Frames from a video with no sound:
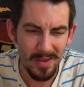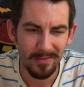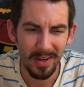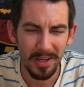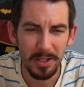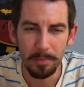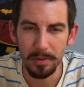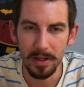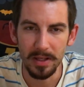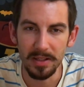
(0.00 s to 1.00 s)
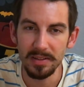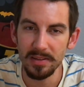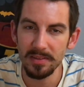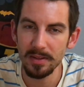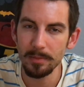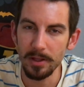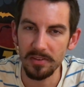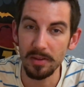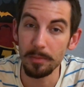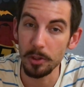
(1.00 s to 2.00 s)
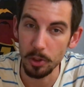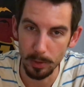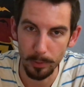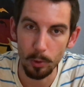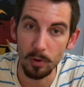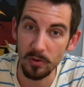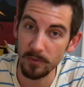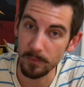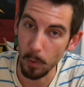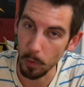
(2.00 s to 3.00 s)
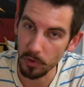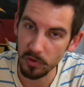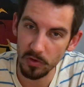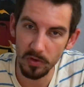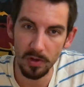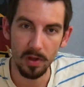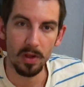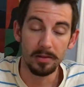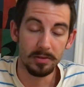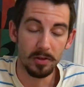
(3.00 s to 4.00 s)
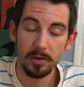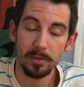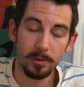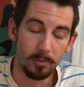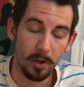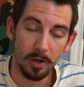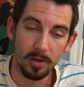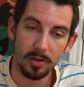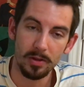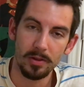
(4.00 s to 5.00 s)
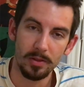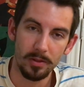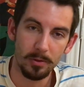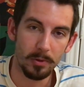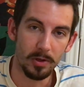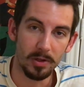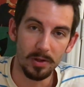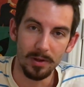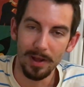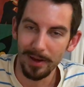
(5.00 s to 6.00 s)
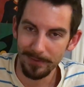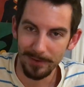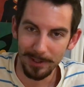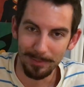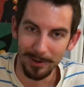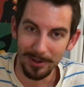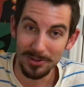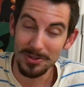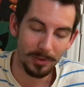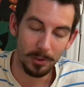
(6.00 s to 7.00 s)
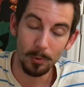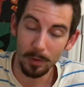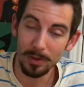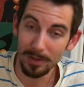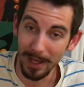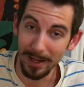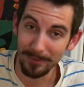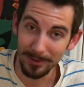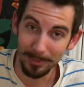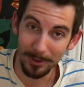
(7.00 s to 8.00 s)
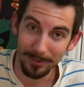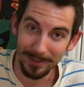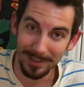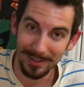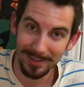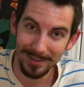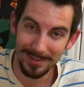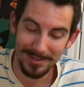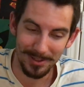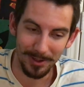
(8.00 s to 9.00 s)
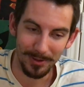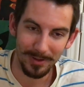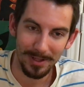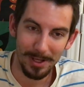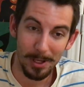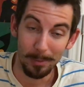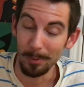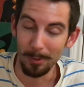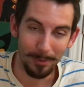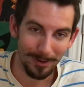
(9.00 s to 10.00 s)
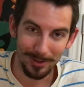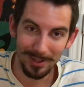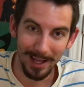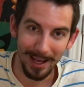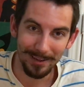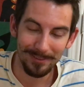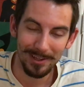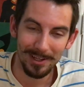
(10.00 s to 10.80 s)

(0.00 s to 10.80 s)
If I had a complaint, it did seem like some humor was forced. Don't get me wrong, there were a lot of funny parts. You will laugh in the movie, so be prepared to laugh.